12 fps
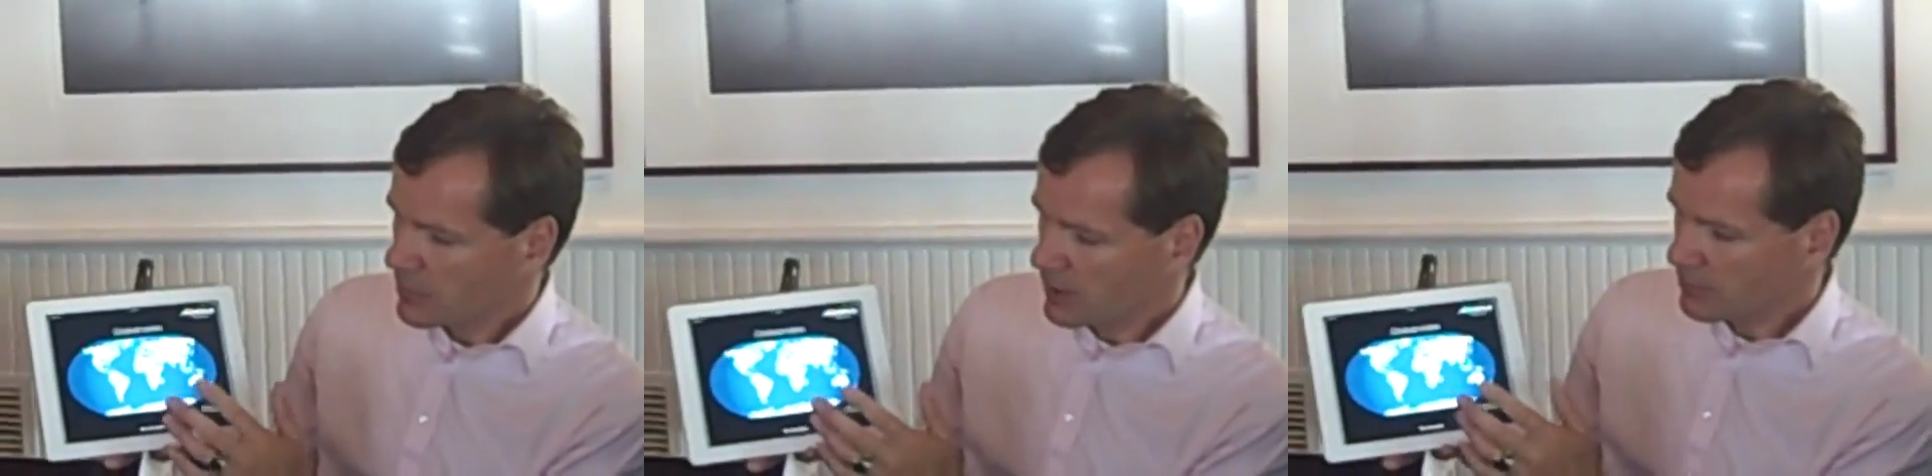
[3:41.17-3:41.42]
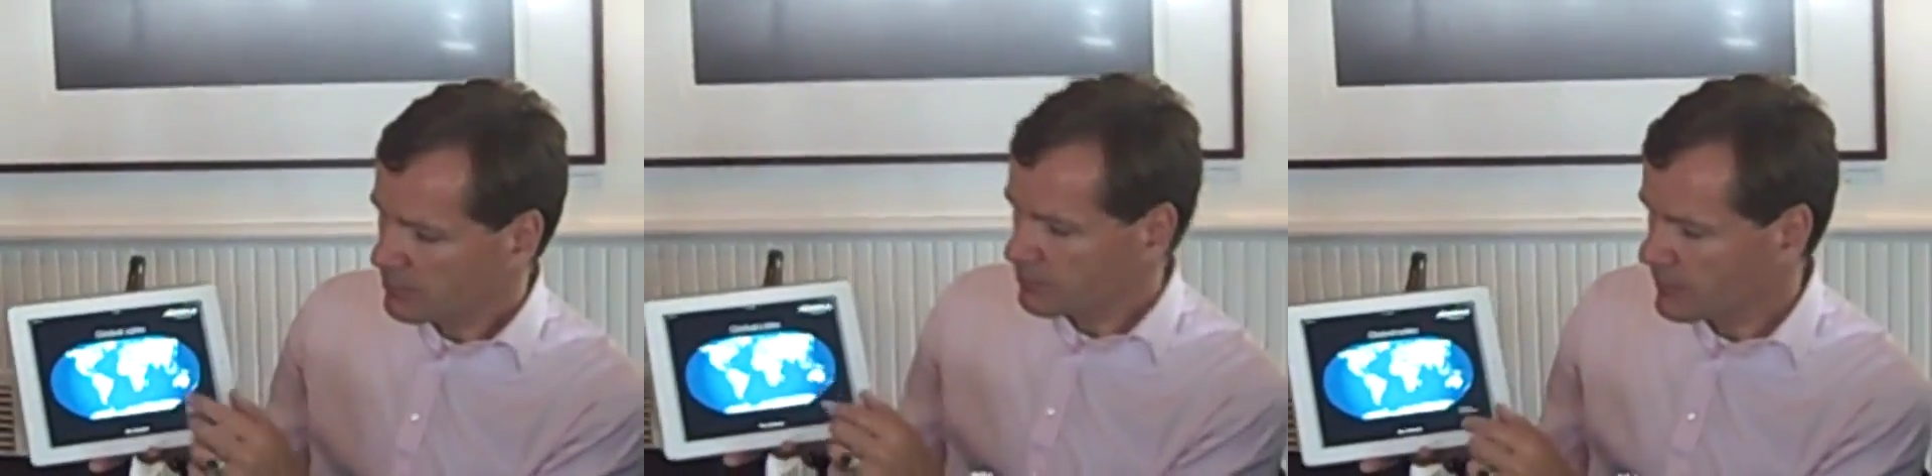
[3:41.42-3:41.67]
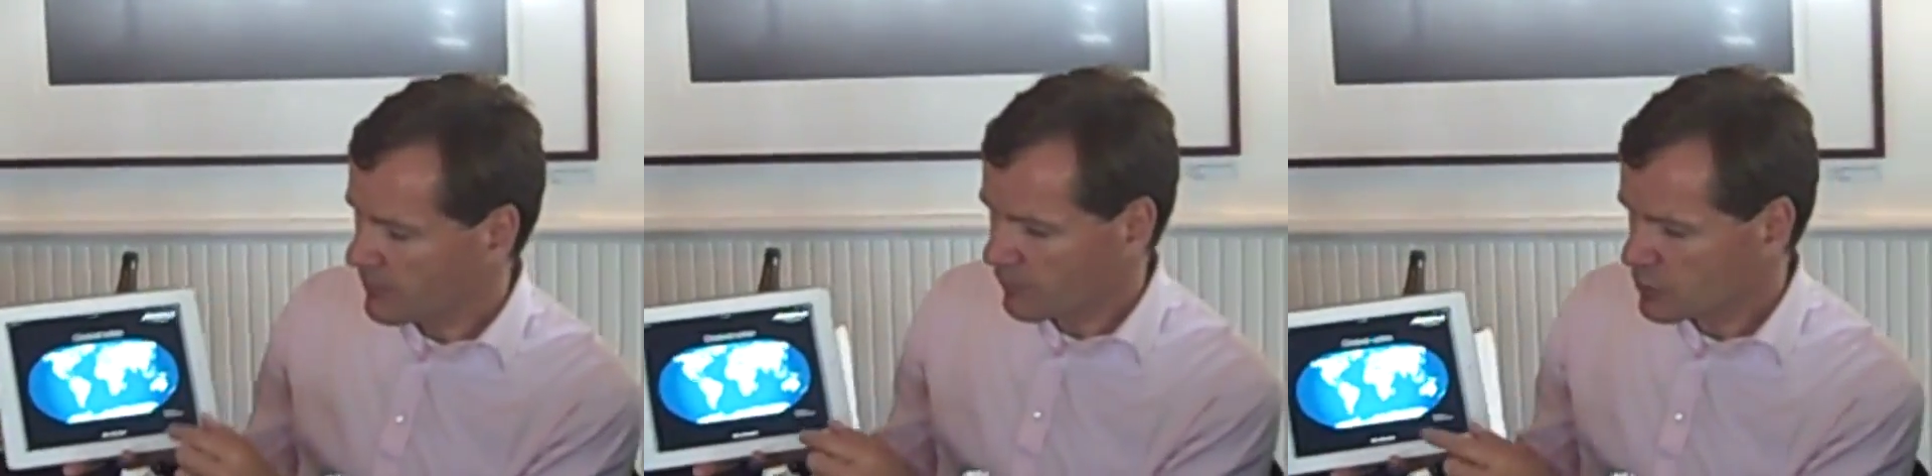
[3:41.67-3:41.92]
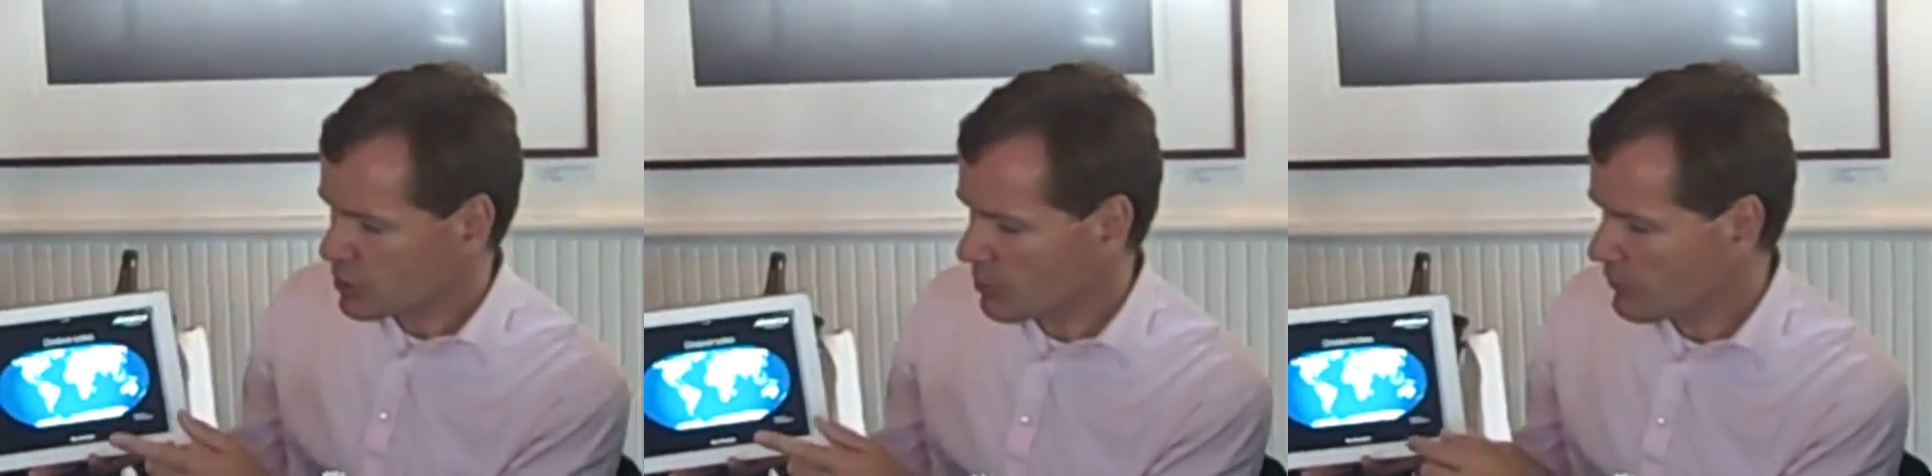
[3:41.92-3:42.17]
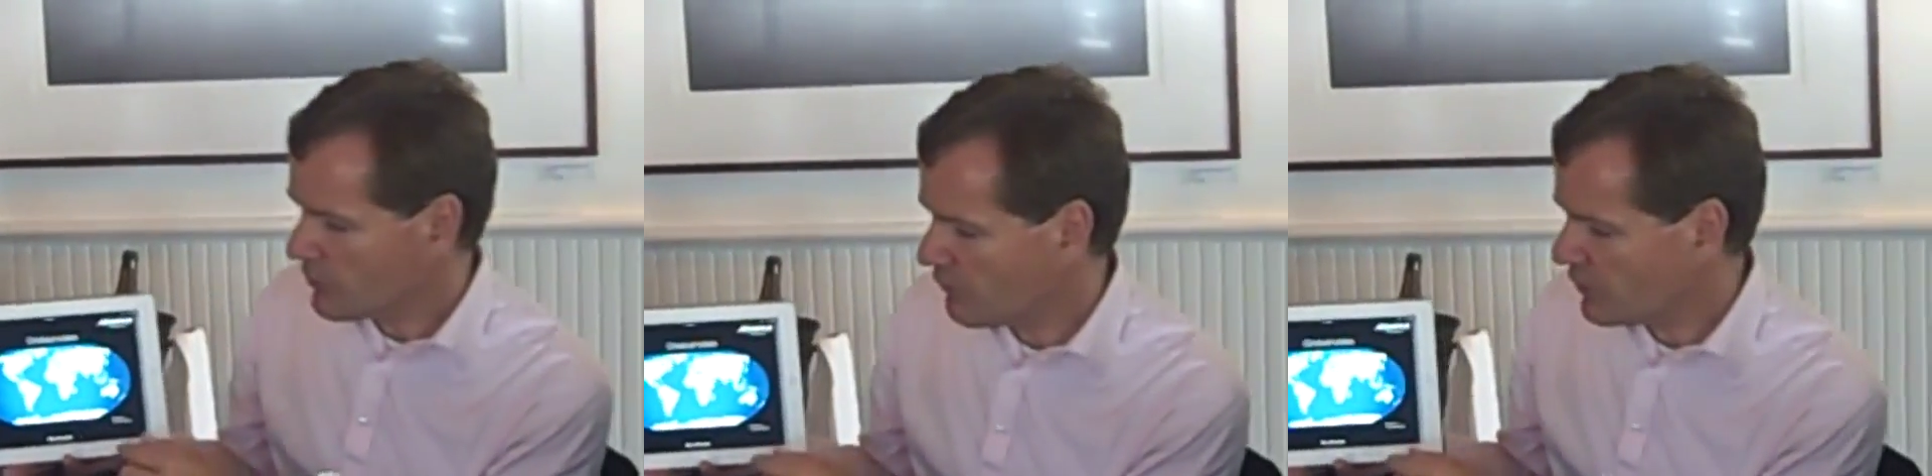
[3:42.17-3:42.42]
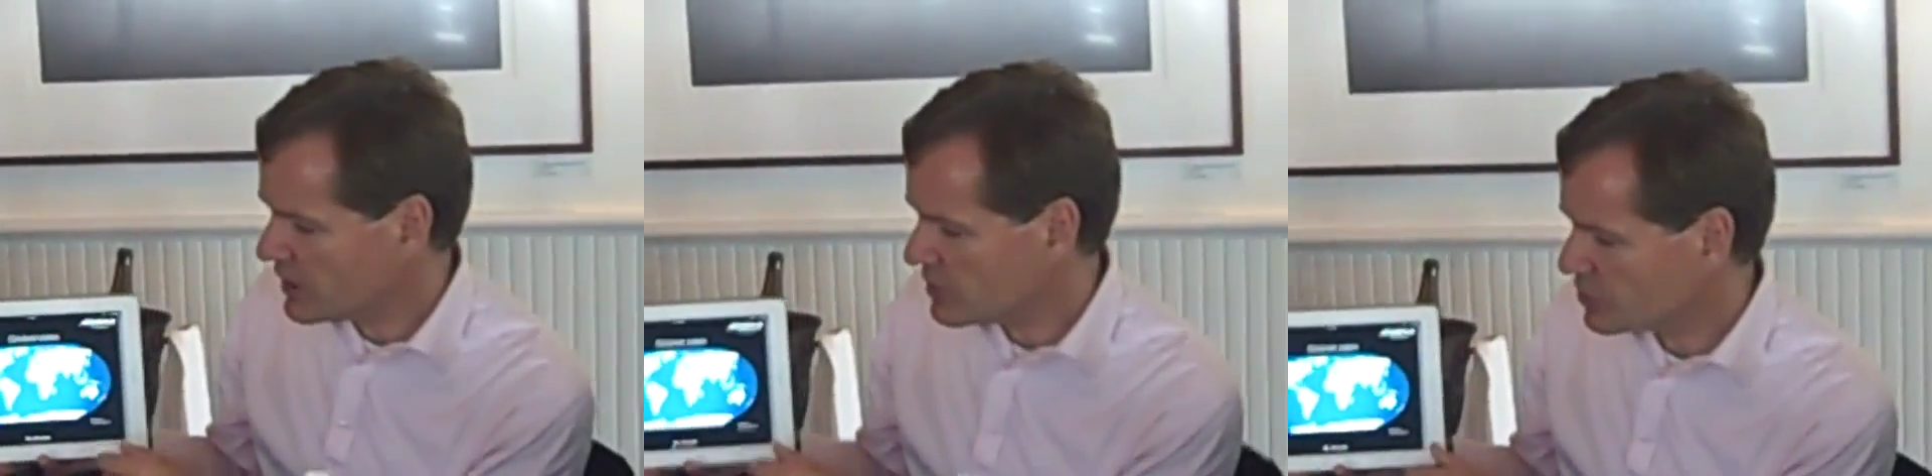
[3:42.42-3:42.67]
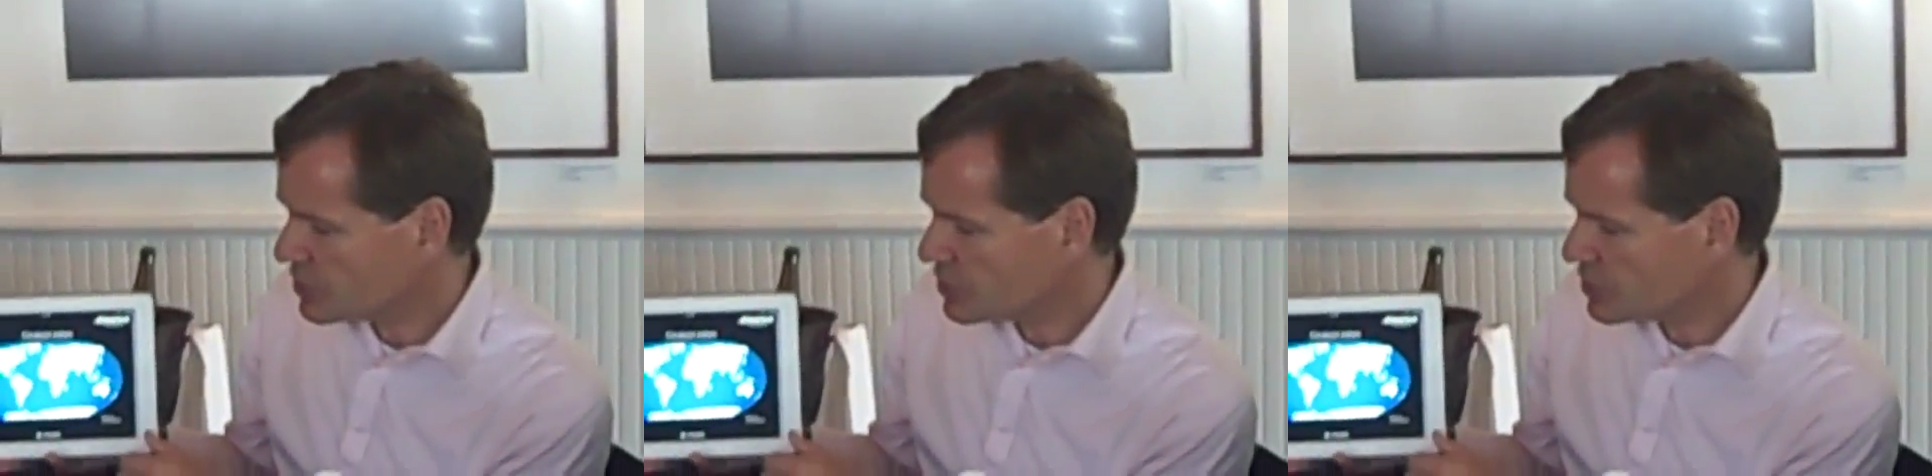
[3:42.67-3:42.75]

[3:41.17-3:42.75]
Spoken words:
But for some of the figures